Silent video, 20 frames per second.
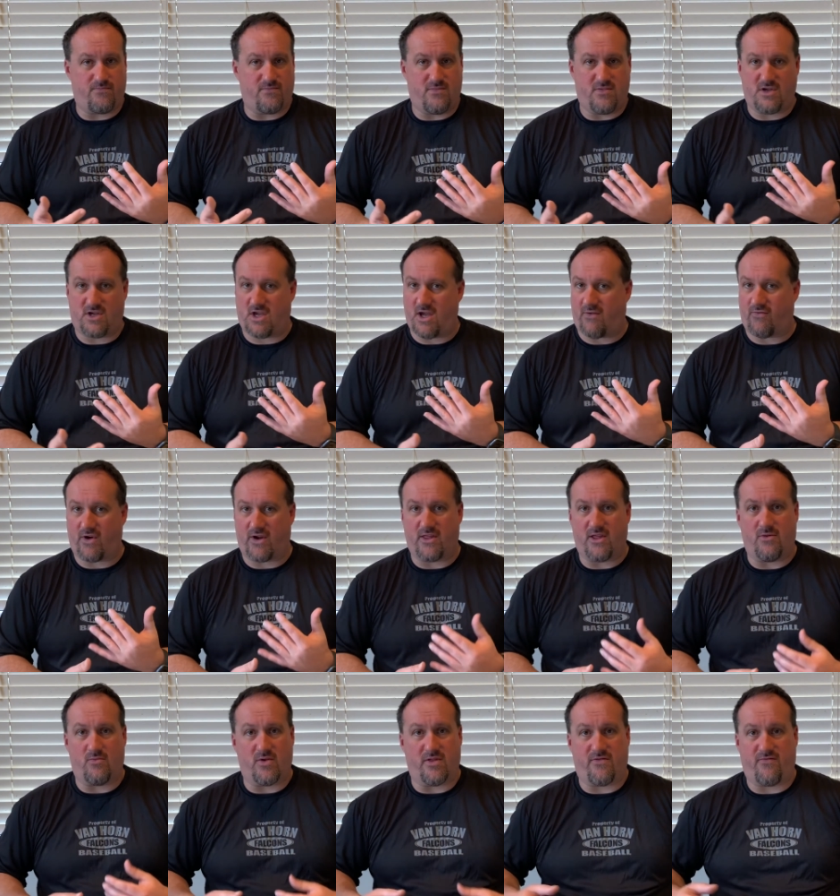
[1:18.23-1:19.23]
covering
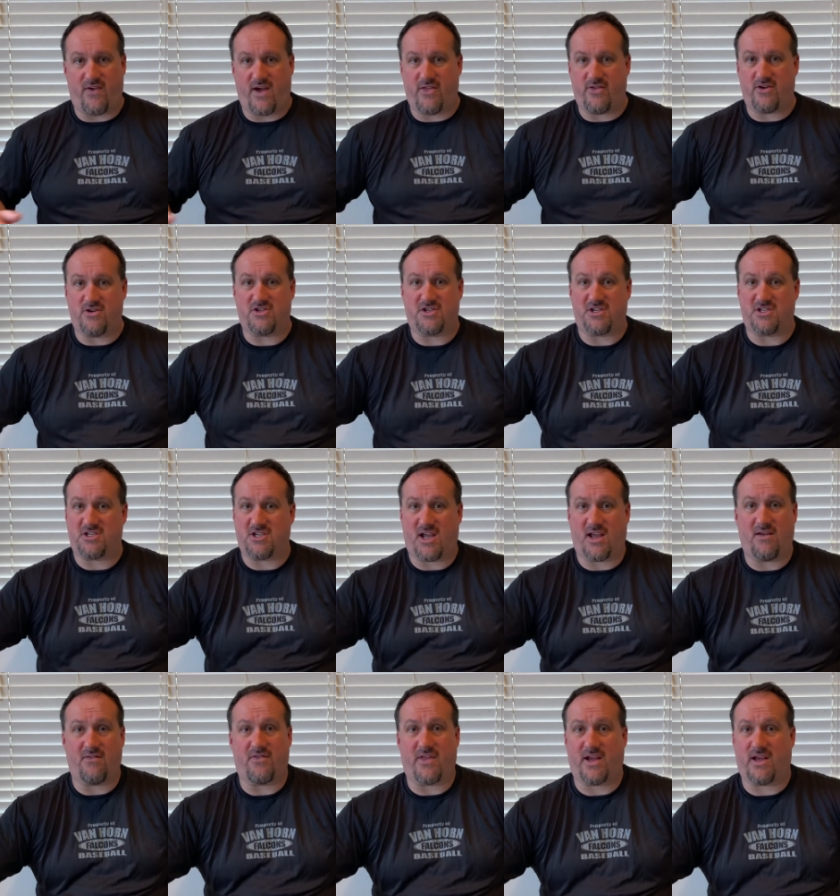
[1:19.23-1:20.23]
them with feathers and
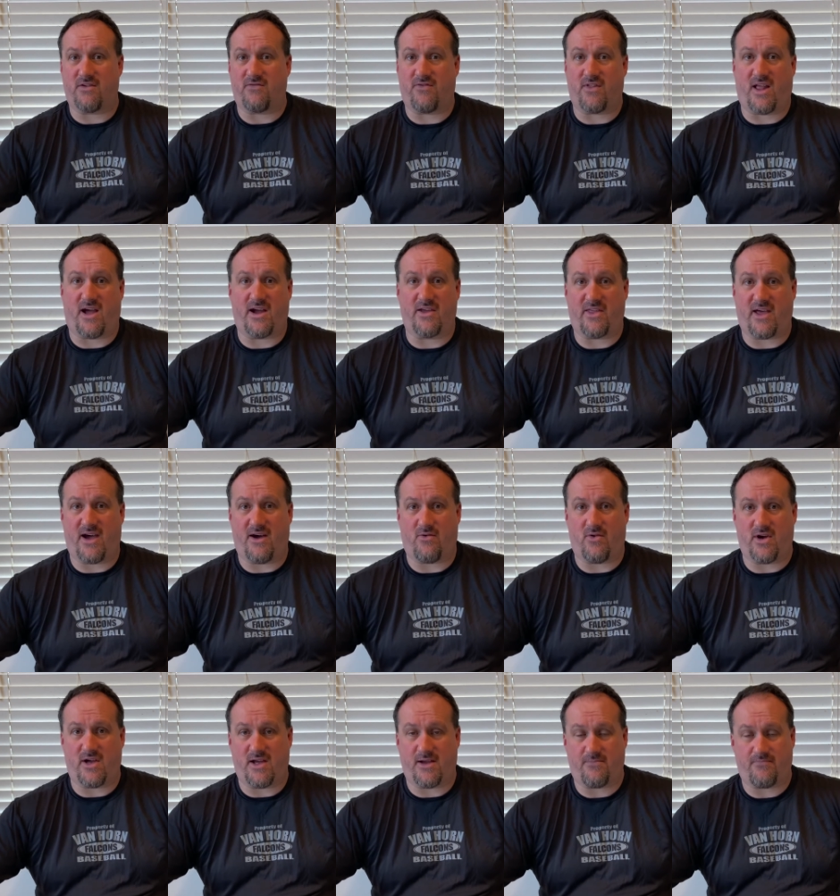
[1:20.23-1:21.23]
seeing if they could fly that
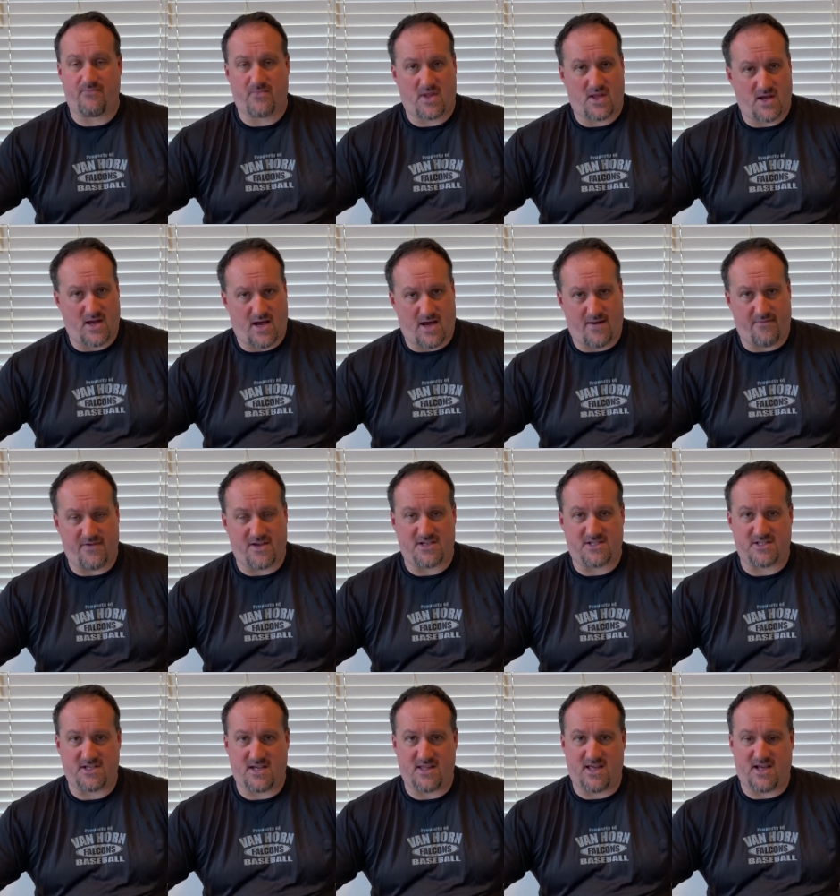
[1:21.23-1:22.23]
way.
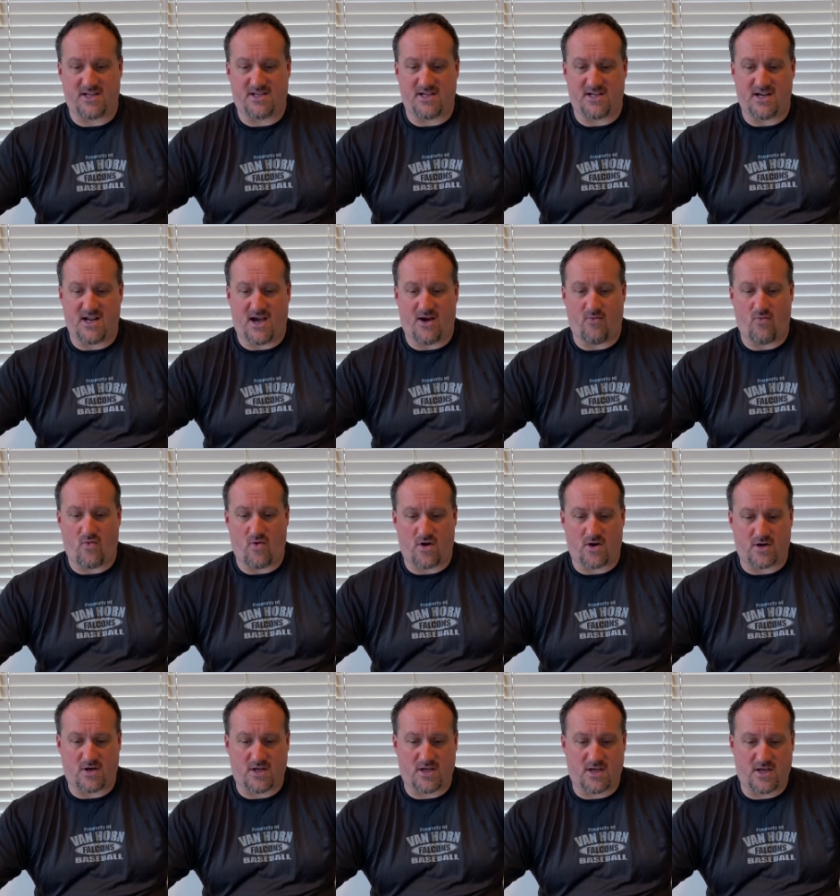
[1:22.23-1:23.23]
Obviously, that did not
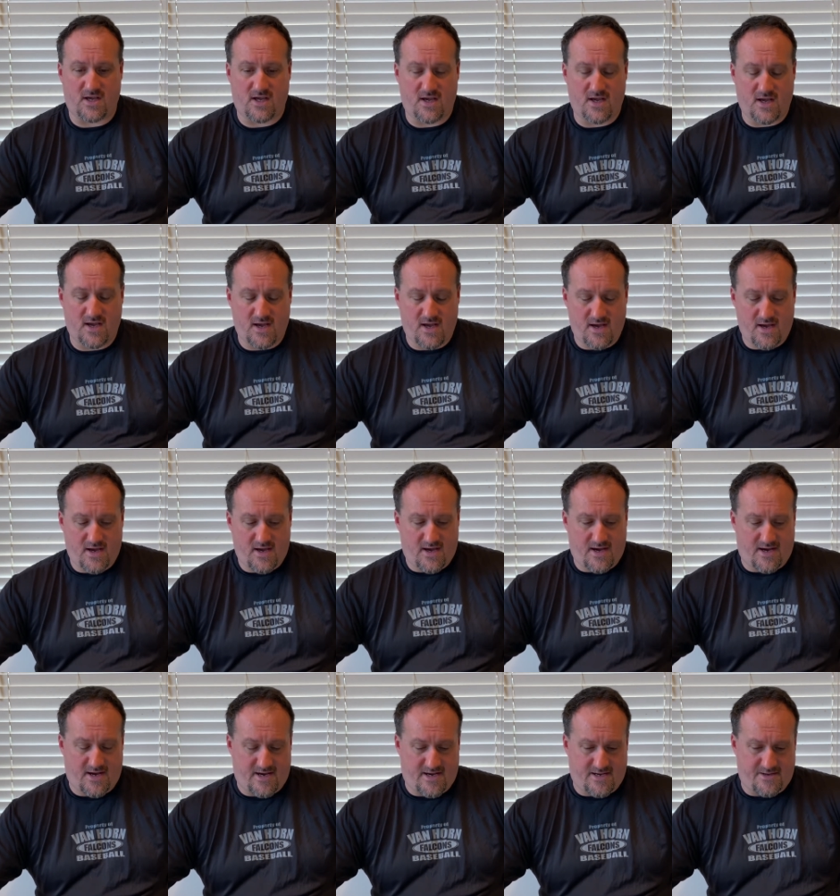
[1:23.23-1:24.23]
work.
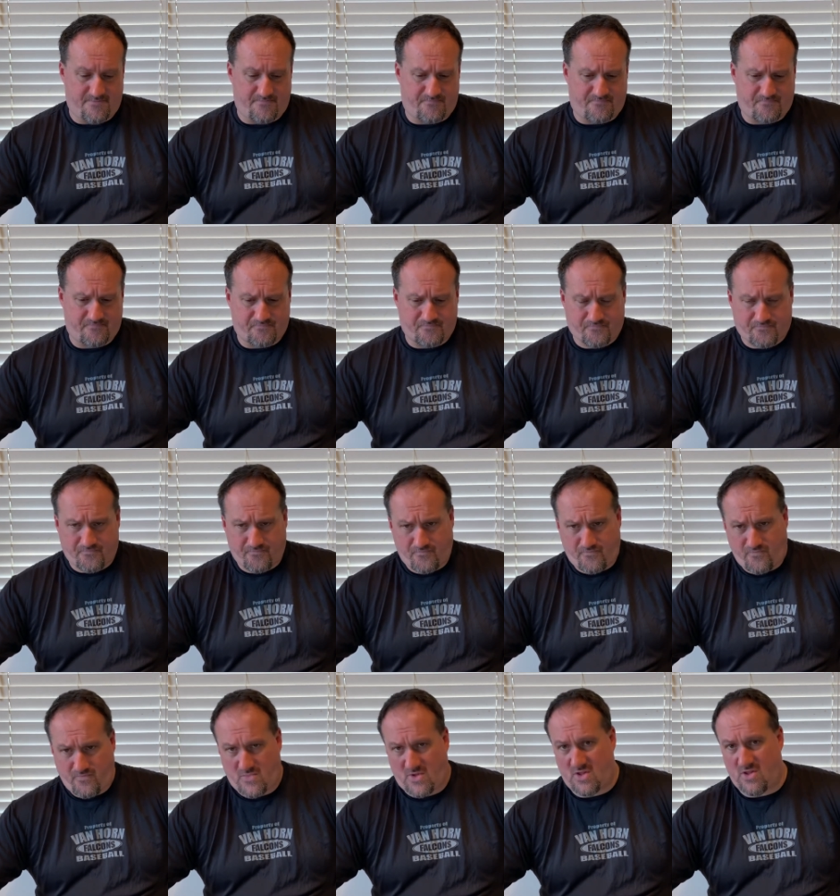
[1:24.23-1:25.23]

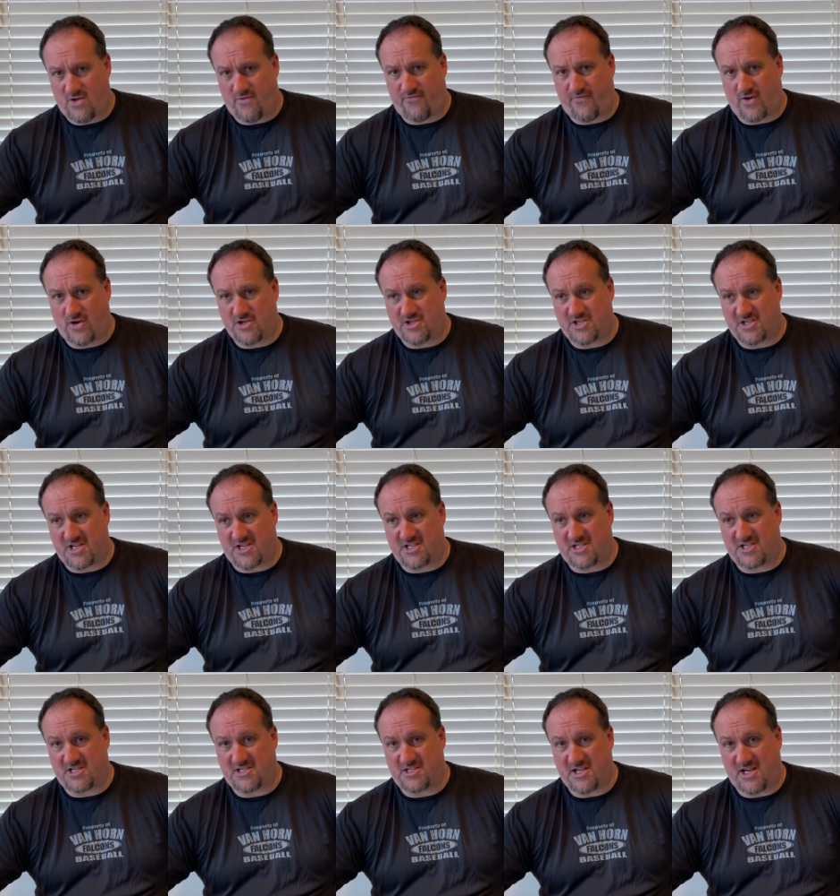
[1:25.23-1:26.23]
The first
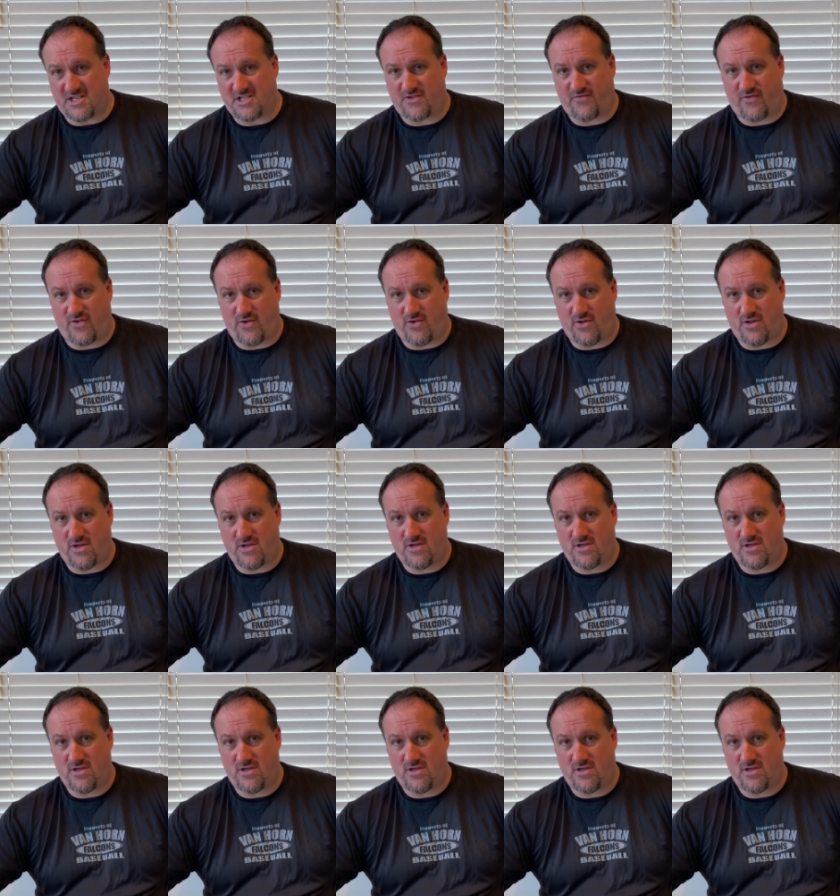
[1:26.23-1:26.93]
successful